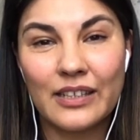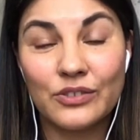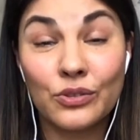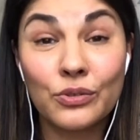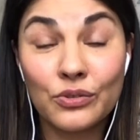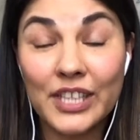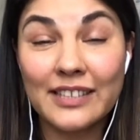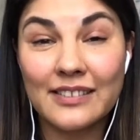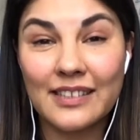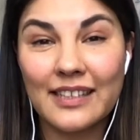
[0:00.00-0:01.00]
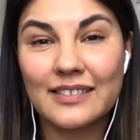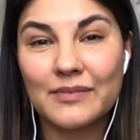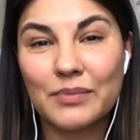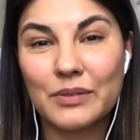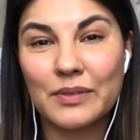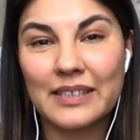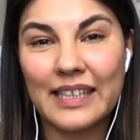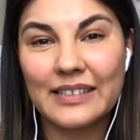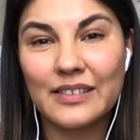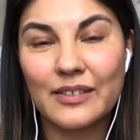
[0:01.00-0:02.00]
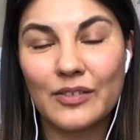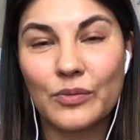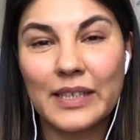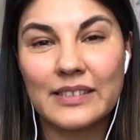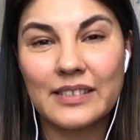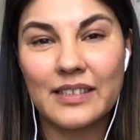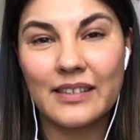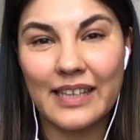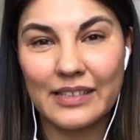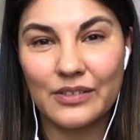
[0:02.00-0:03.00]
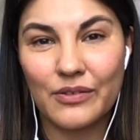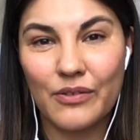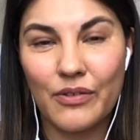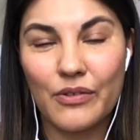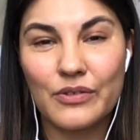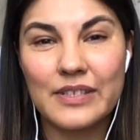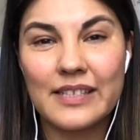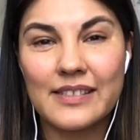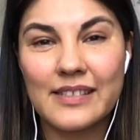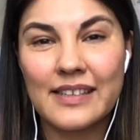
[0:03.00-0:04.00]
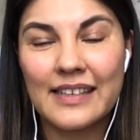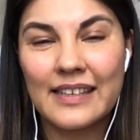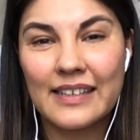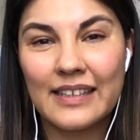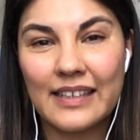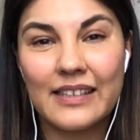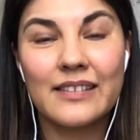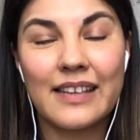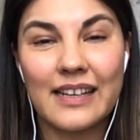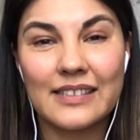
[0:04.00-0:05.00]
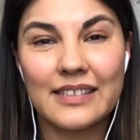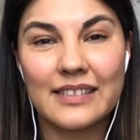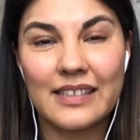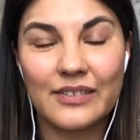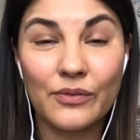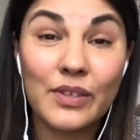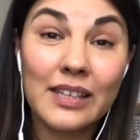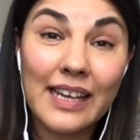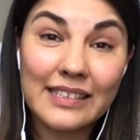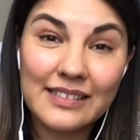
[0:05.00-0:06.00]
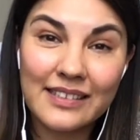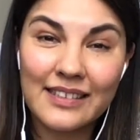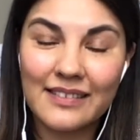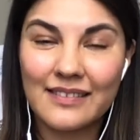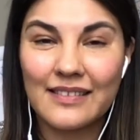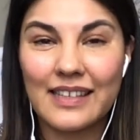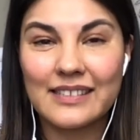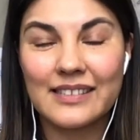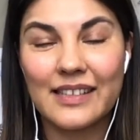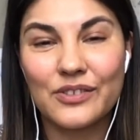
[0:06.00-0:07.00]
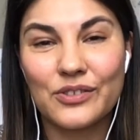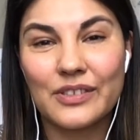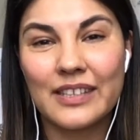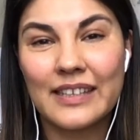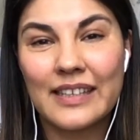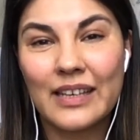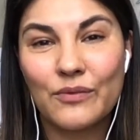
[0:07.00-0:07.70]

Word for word: due to genocide between 1920s and 1930s in Kazakhstan over the last century.